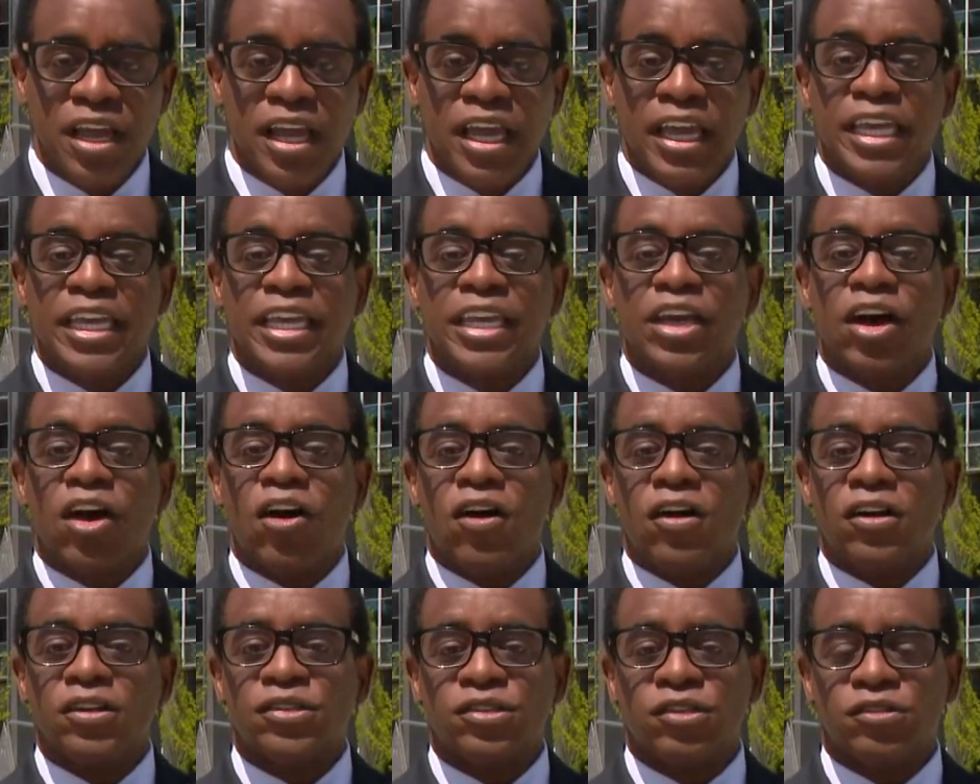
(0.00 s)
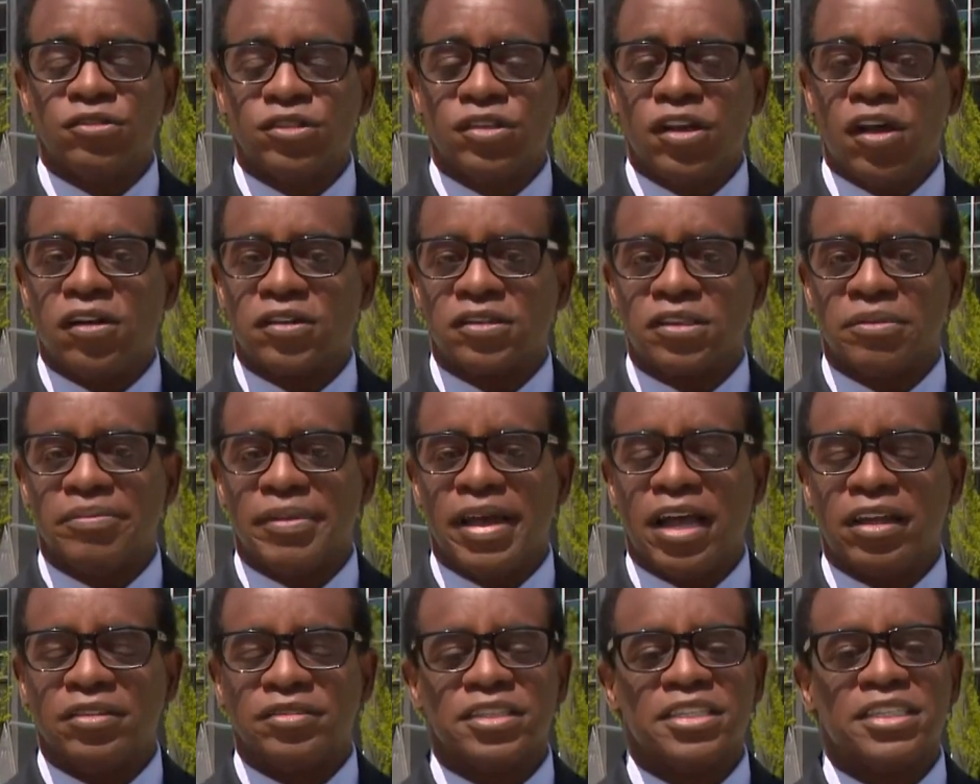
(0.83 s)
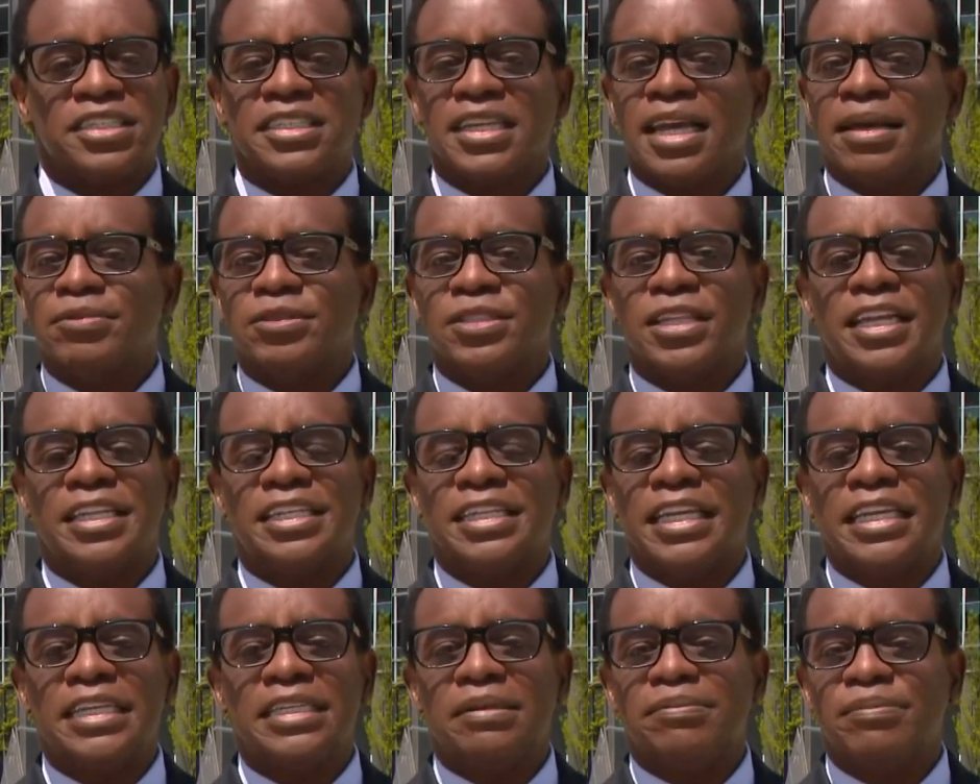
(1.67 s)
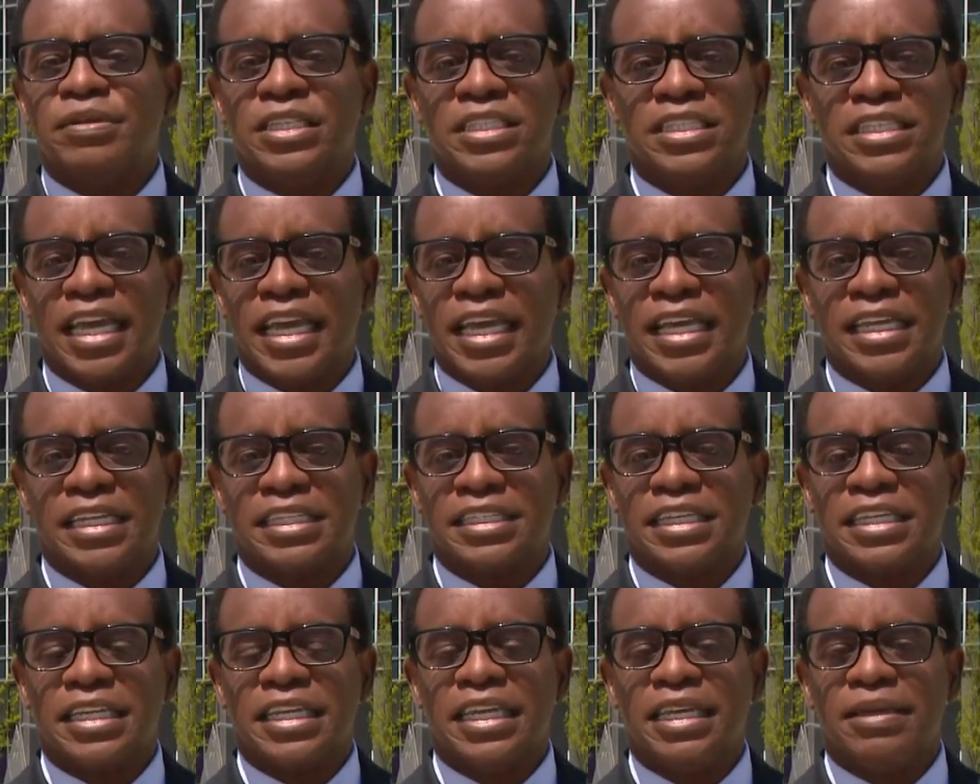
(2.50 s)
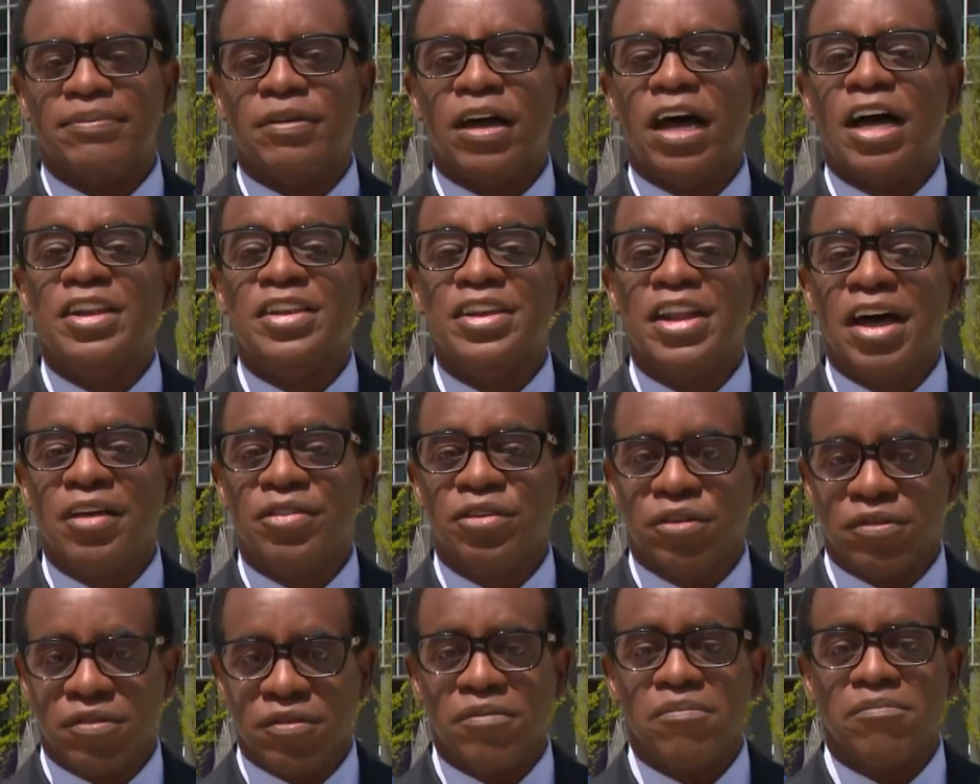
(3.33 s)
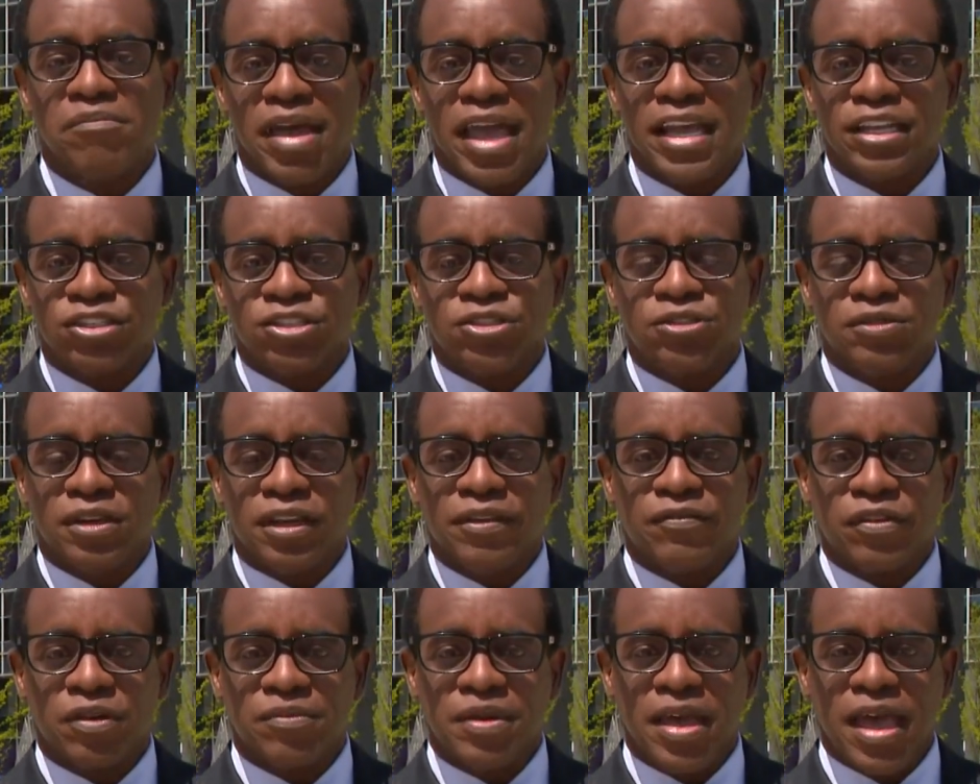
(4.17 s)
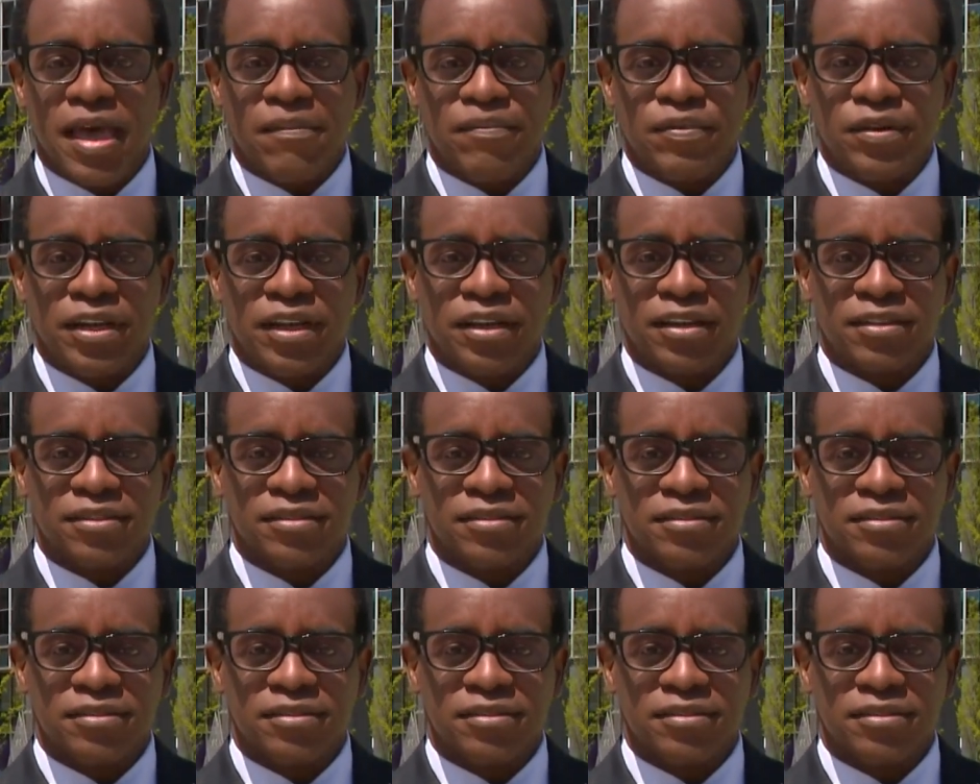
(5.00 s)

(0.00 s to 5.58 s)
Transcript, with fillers: He also talked about steps that need to be taken to keep another mass shooting from happening.